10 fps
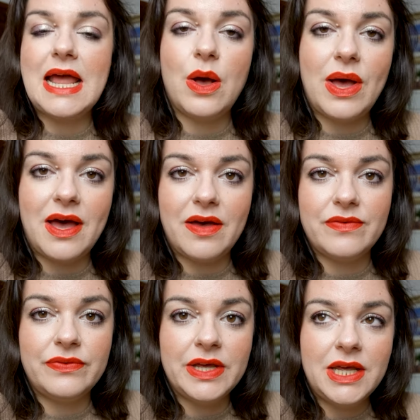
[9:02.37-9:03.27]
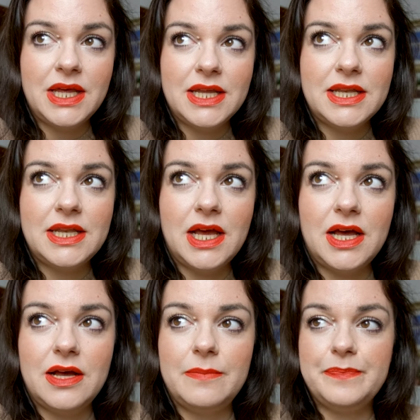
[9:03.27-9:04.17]
now have,
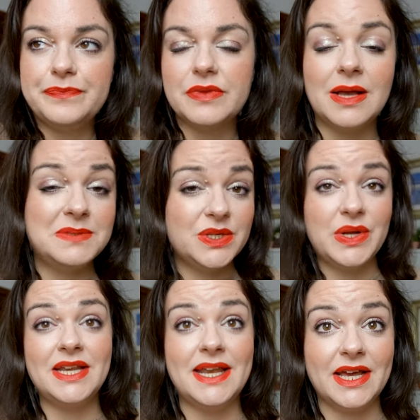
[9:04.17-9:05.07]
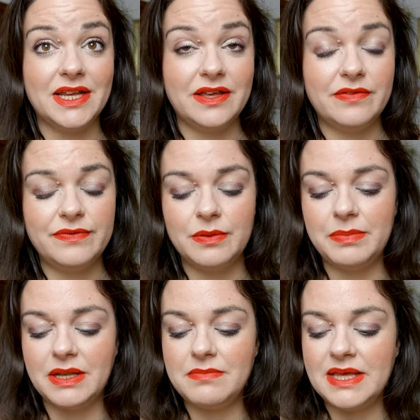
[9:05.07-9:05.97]
um, I'm still at a negative,
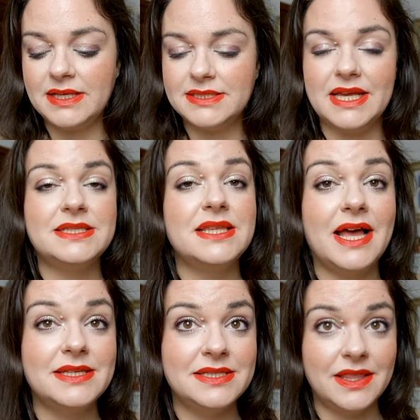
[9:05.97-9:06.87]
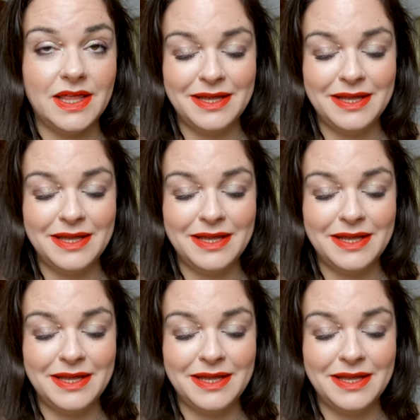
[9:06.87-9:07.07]
but it means it's less,